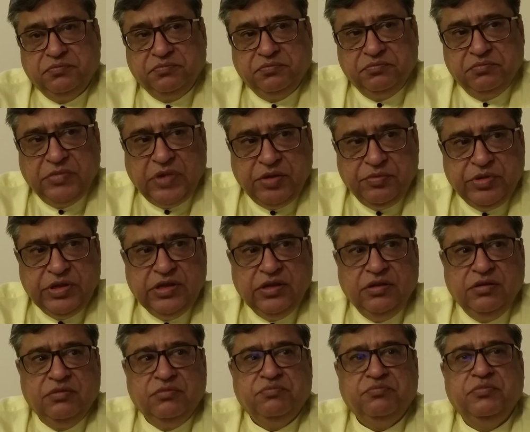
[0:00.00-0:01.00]

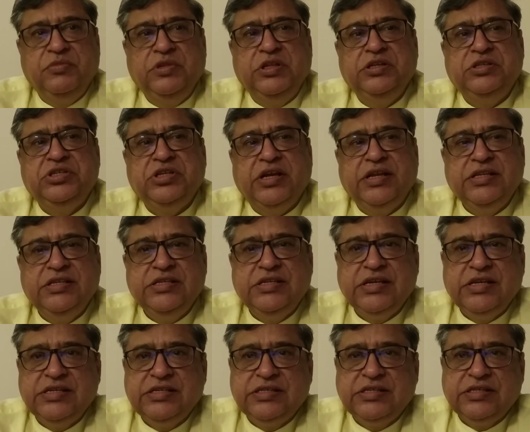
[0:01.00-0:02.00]
maybe the
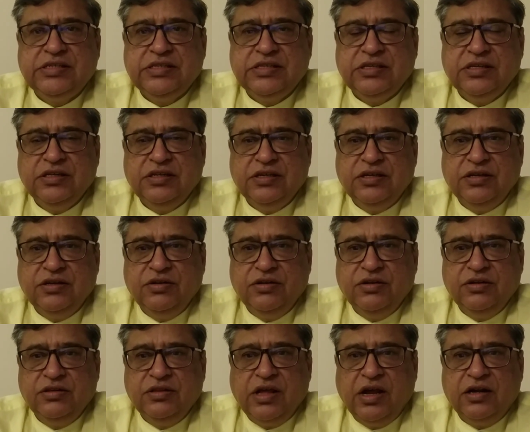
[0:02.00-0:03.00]
changes
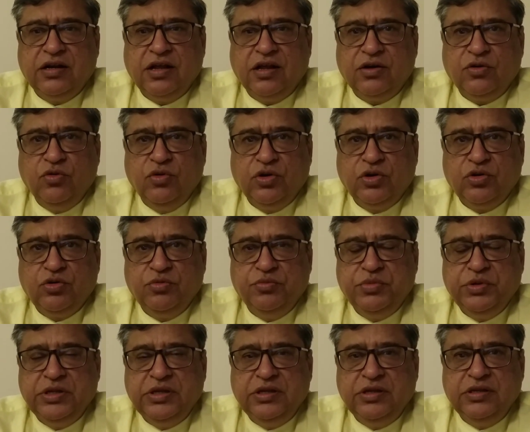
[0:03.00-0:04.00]
that are going to
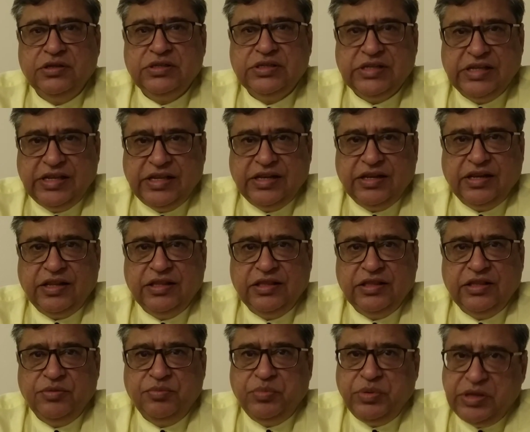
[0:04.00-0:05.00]
be seen in
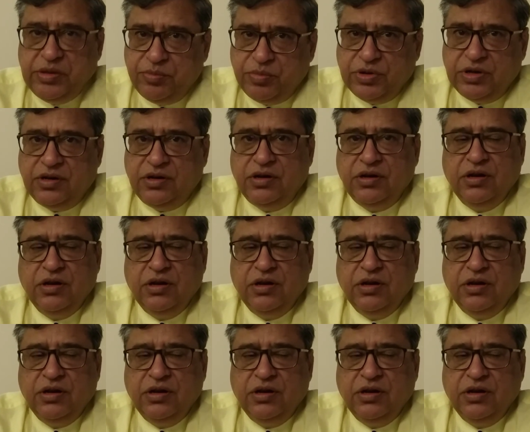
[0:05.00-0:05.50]
the people,